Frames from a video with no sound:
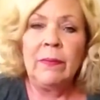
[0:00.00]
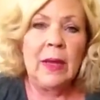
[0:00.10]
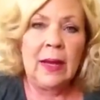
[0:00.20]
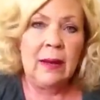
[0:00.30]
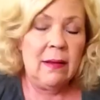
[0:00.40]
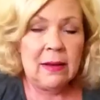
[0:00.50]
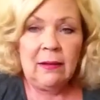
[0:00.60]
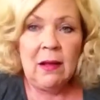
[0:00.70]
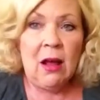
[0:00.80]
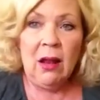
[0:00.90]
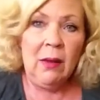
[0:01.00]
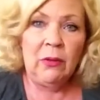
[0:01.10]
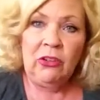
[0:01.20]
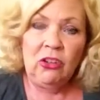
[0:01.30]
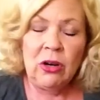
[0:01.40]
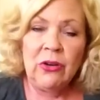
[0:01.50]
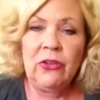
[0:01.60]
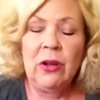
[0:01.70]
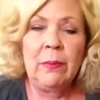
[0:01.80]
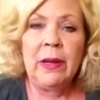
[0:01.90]
and that's all I was
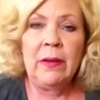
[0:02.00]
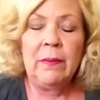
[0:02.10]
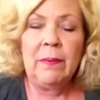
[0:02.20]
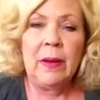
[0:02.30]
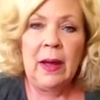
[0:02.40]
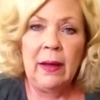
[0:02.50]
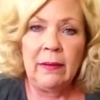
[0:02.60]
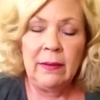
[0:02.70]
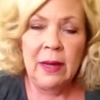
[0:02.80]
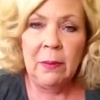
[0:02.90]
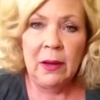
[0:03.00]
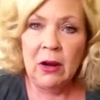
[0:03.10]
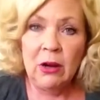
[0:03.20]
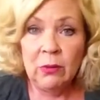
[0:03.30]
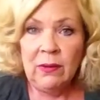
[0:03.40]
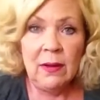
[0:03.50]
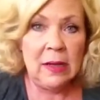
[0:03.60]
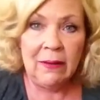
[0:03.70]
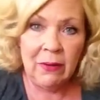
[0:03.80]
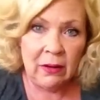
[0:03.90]
charged on my uh, debit card was
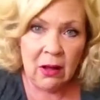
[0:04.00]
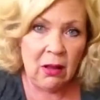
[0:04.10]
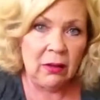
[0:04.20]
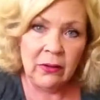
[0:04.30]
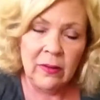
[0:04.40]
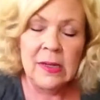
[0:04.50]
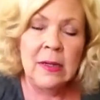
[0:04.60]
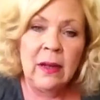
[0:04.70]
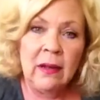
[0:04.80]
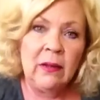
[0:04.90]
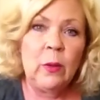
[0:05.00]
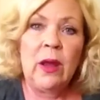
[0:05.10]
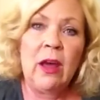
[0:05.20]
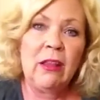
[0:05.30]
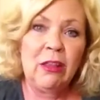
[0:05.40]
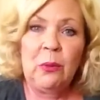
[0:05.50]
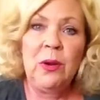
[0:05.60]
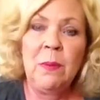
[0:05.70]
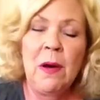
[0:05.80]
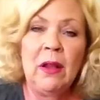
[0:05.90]
$11. So I got
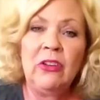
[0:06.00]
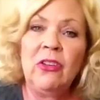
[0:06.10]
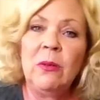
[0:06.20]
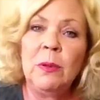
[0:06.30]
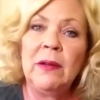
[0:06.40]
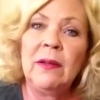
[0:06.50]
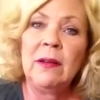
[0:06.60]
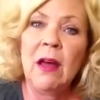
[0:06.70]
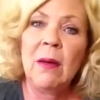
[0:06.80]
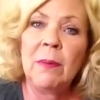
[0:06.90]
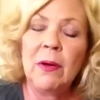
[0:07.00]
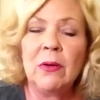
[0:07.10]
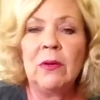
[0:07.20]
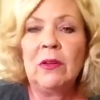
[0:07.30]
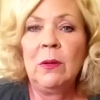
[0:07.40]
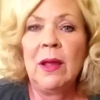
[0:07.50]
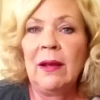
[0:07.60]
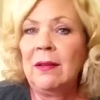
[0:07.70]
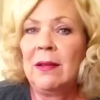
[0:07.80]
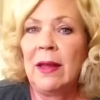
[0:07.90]
three polishes plus a top coat. So
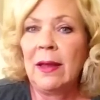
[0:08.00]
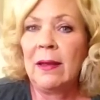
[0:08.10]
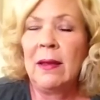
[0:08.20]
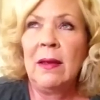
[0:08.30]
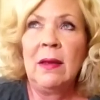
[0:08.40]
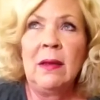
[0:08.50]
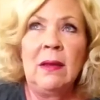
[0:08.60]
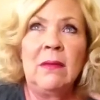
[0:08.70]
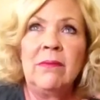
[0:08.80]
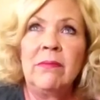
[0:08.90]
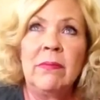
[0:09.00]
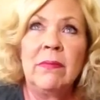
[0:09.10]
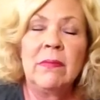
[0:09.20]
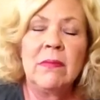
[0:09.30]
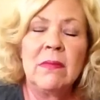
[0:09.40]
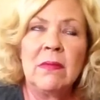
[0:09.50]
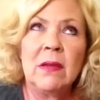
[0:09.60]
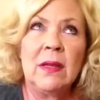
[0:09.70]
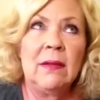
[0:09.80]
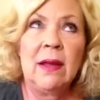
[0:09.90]
that's like
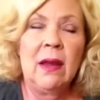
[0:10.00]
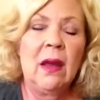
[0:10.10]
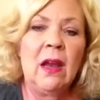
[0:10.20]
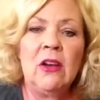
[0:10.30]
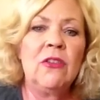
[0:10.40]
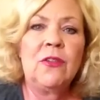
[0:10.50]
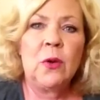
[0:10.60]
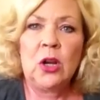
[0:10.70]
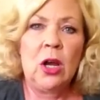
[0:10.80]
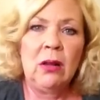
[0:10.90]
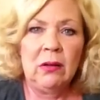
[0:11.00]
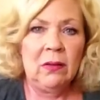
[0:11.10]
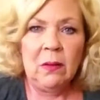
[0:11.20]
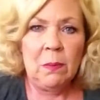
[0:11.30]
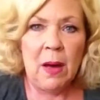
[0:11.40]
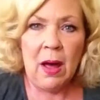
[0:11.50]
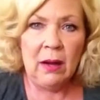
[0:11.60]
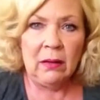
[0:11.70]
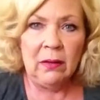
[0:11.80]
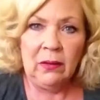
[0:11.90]
it's like under four dollars a
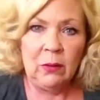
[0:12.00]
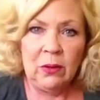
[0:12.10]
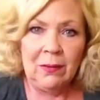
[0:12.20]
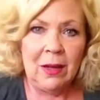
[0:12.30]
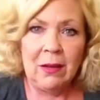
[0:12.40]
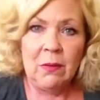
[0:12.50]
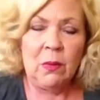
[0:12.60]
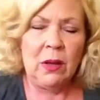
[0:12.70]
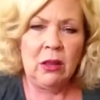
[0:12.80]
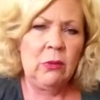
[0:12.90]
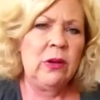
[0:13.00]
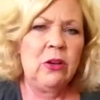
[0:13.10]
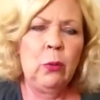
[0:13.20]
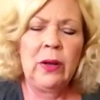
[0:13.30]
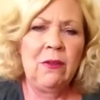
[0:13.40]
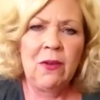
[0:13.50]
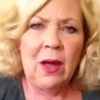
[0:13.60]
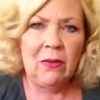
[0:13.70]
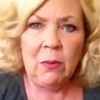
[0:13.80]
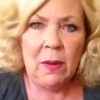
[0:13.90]
bottle so it's like what 325 a